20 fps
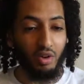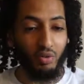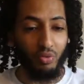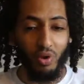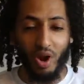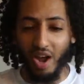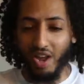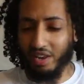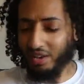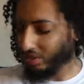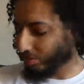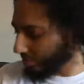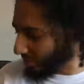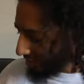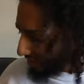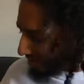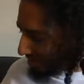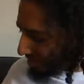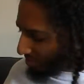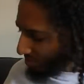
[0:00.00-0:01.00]
Ryan,
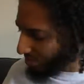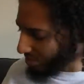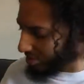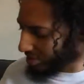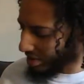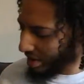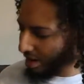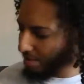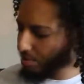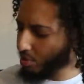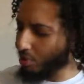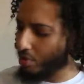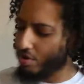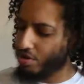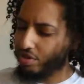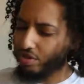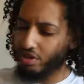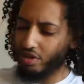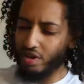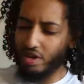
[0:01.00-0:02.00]
what's the dude's name?
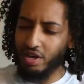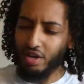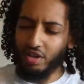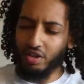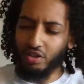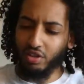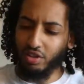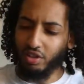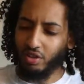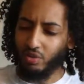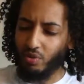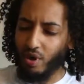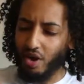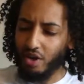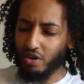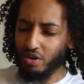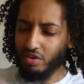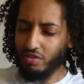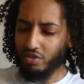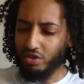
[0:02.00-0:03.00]
North? The
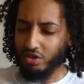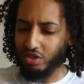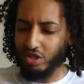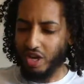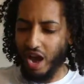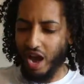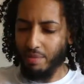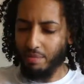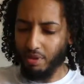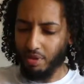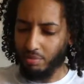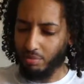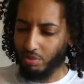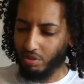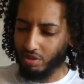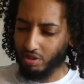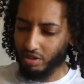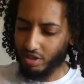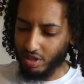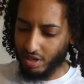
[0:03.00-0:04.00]
writer of this comic
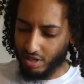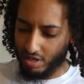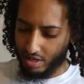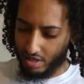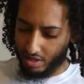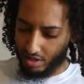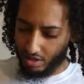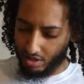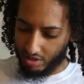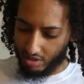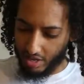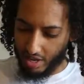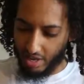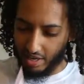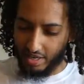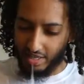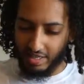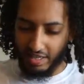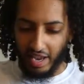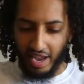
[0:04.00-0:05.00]
book does
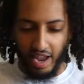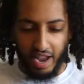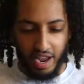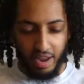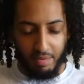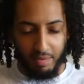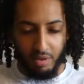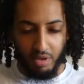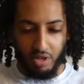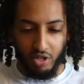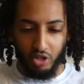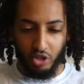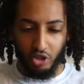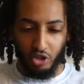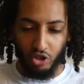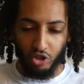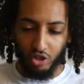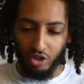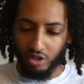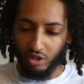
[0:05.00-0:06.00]
a damn
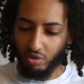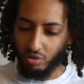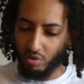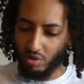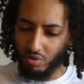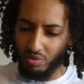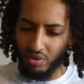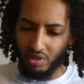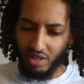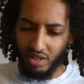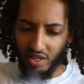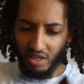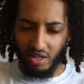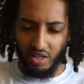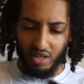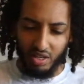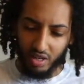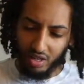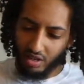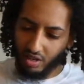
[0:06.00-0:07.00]
good... Where were they?
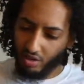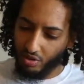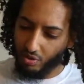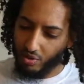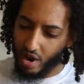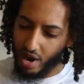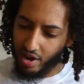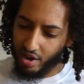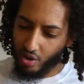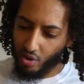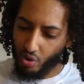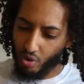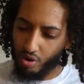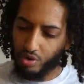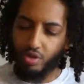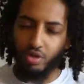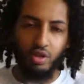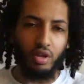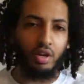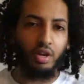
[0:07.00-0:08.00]
Ryan
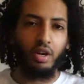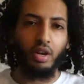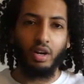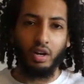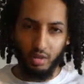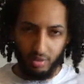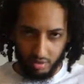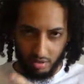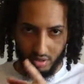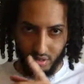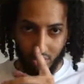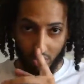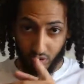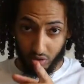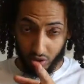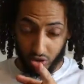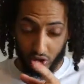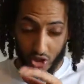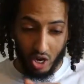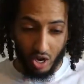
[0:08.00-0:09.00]
North.
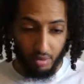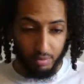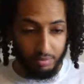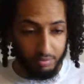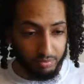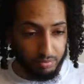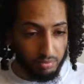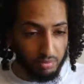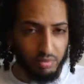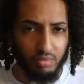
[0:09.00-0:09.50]
Good job.